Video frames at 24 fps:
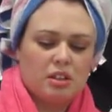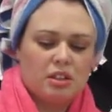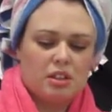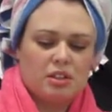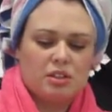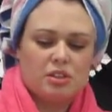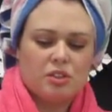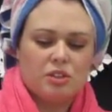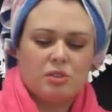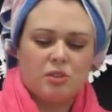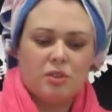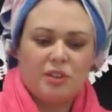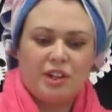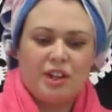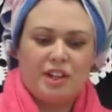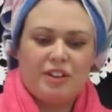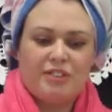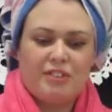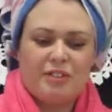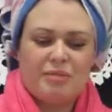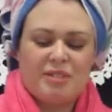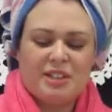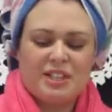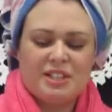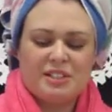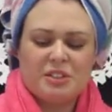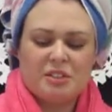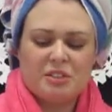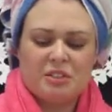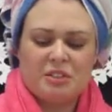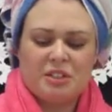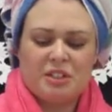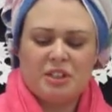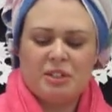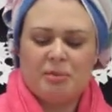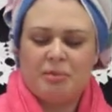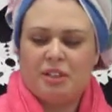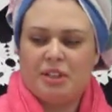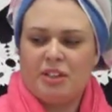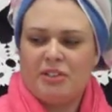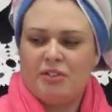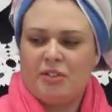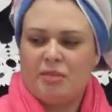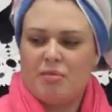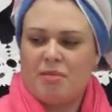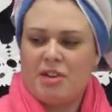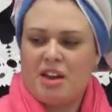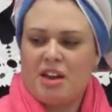Don't worry if it makes a little bit
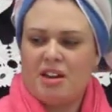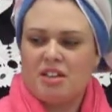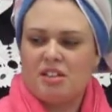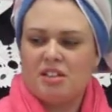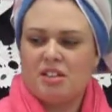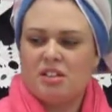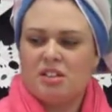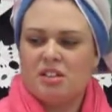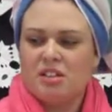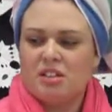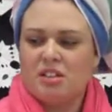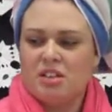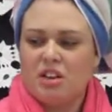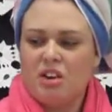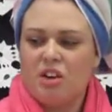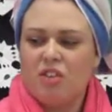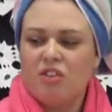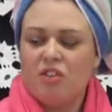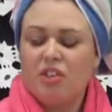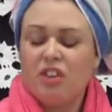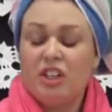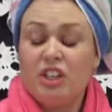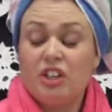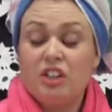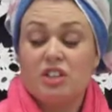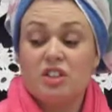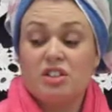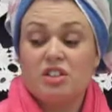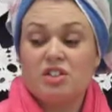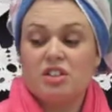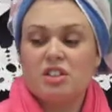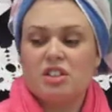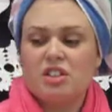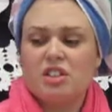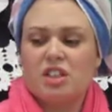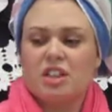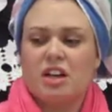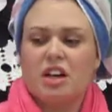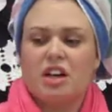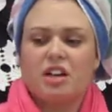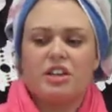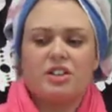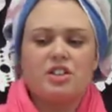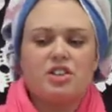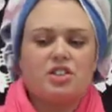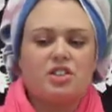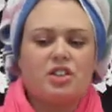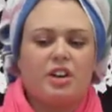of a mess. Hopefully you could do this like on
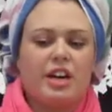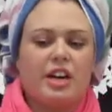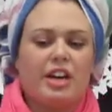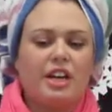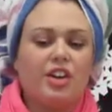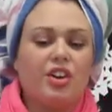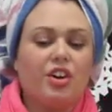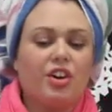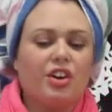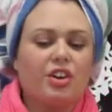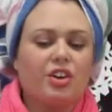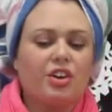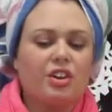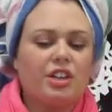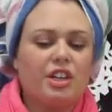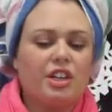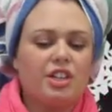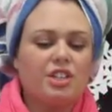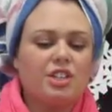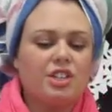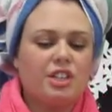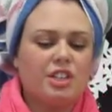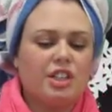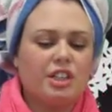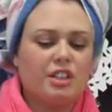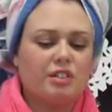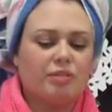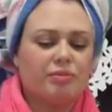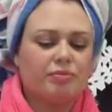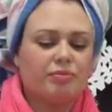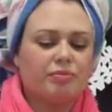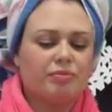a tray or a cookie sheet.